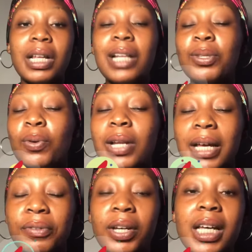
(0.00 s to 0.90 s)
That is all I
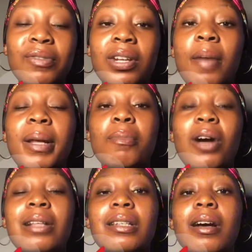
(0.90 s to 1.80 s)
have for you guys for now. Many more
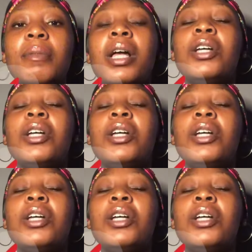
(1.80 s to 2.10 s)
are to come.